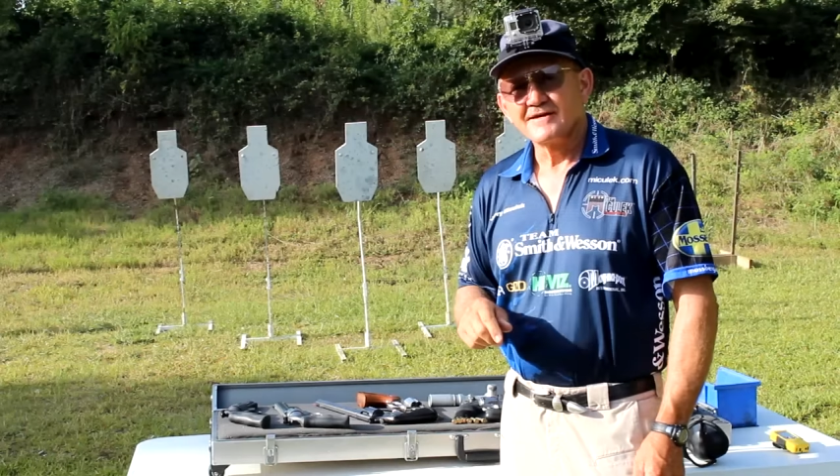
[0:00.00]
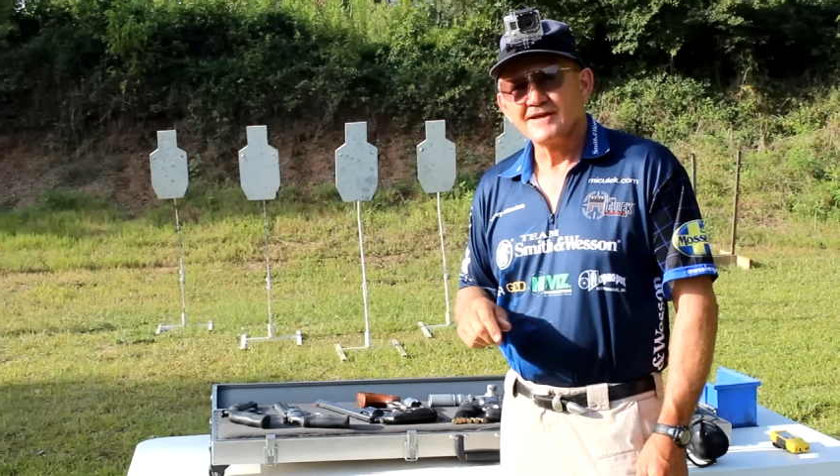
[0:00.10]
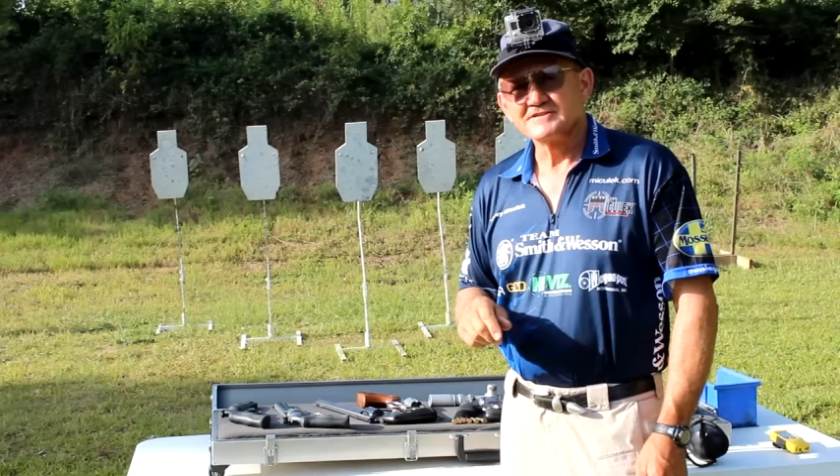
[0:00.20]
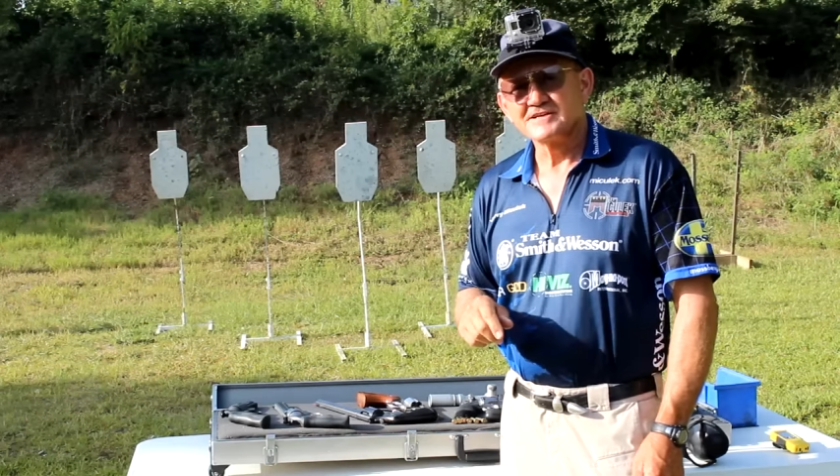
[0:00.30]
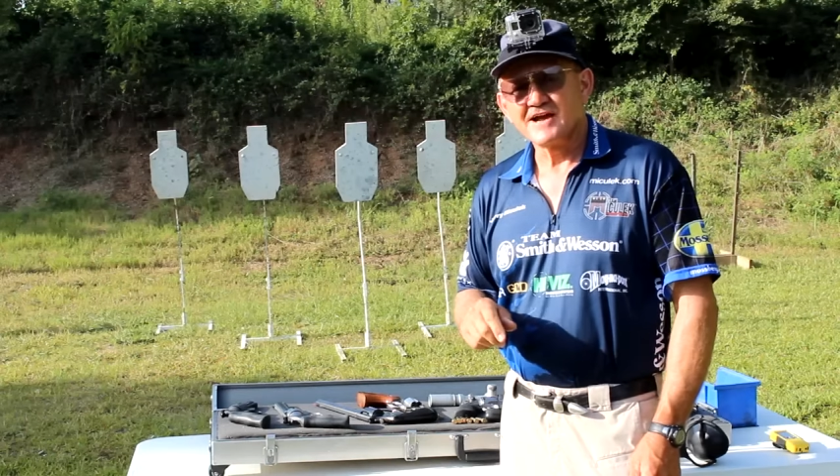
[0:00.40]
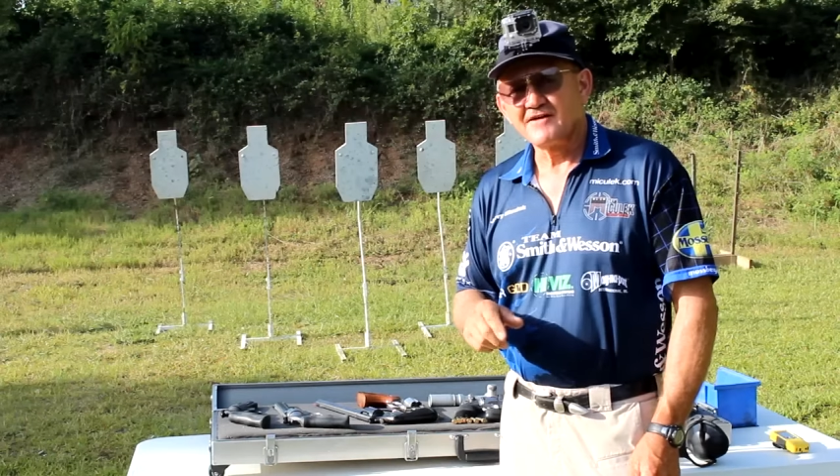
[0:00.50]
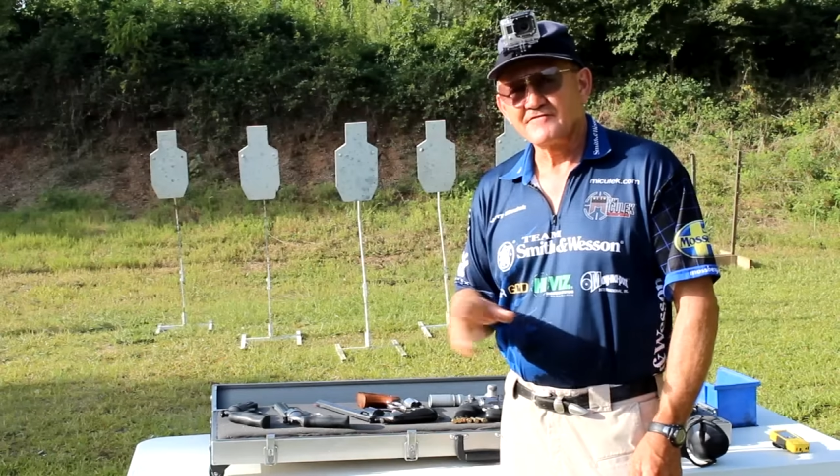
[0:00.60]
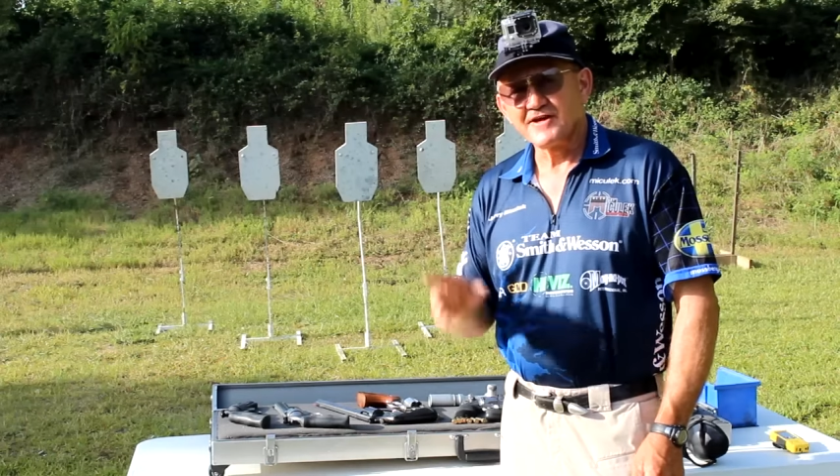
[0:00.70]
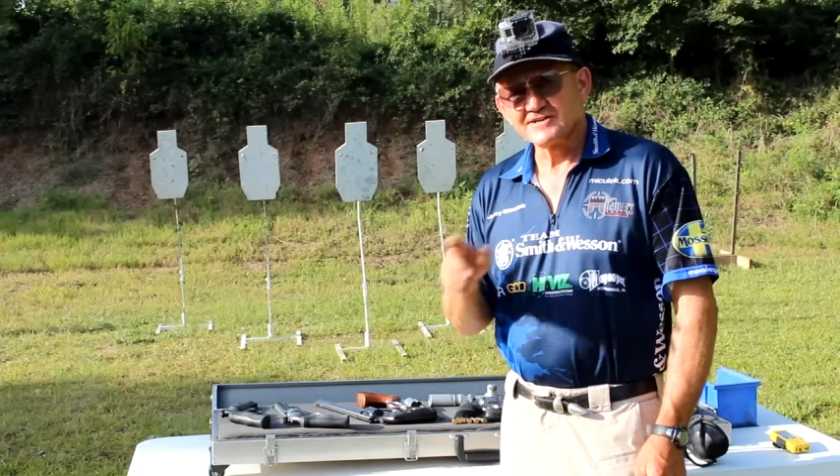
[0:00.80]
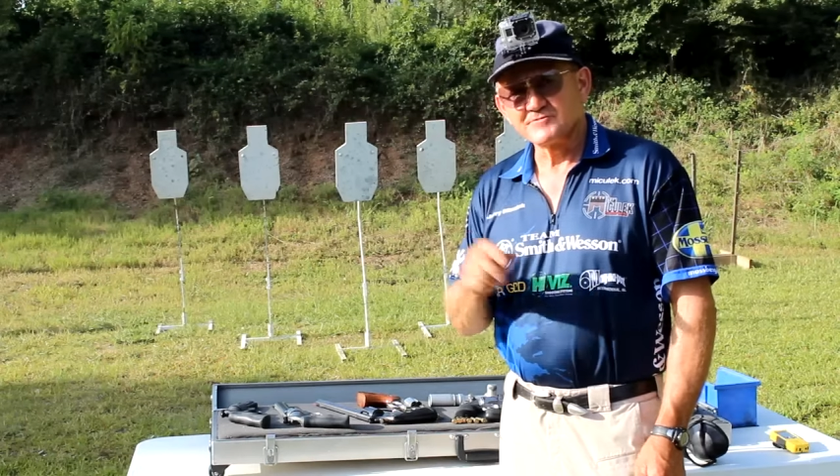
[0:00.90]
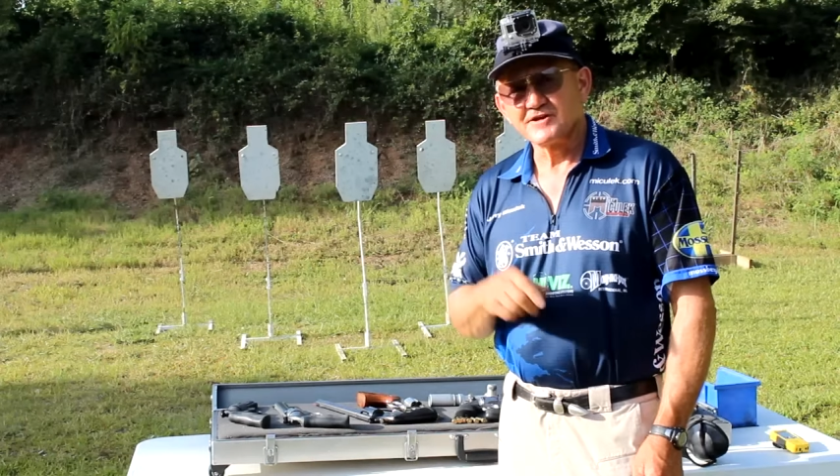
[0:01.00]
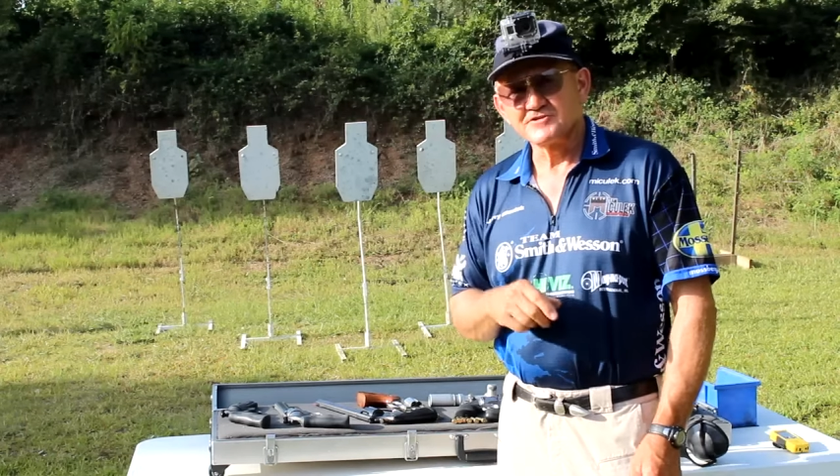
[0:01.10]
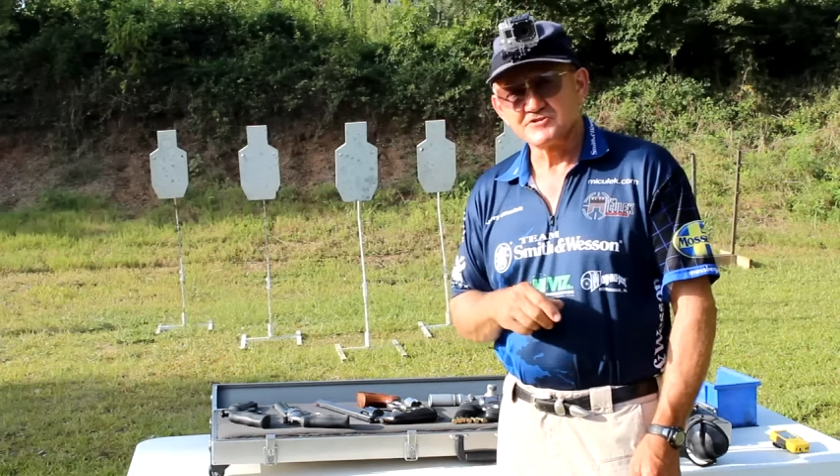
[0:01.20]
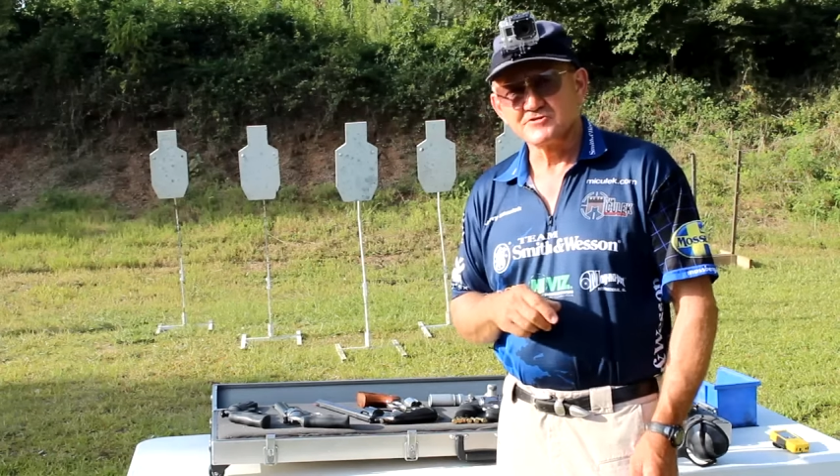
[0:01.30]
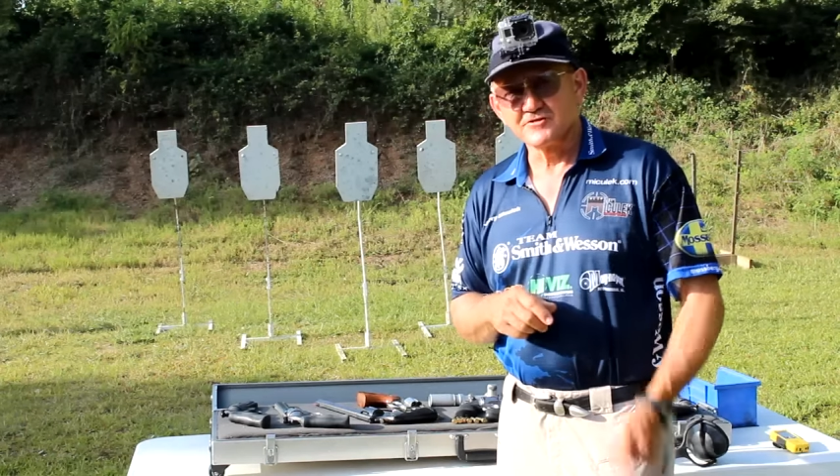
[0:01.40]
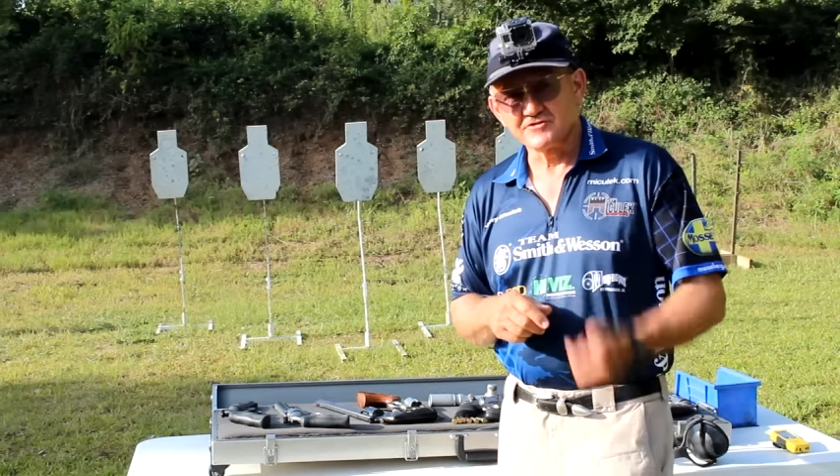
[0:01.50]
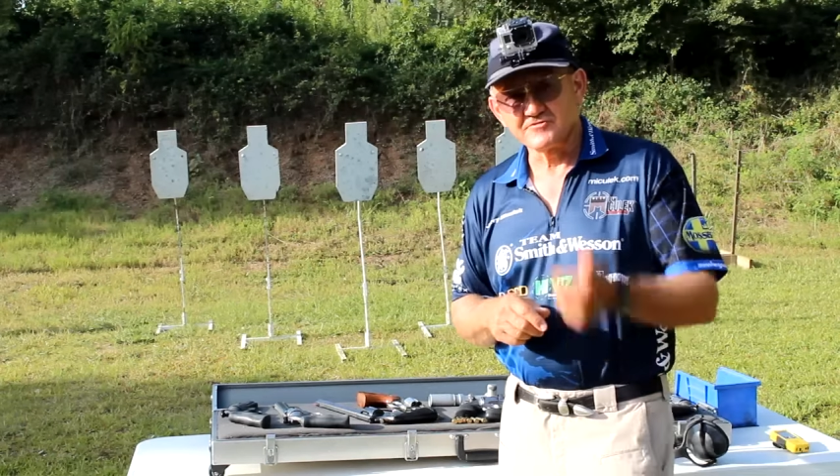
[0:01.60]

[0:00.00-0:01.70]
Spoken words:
and see how fast we can shoot a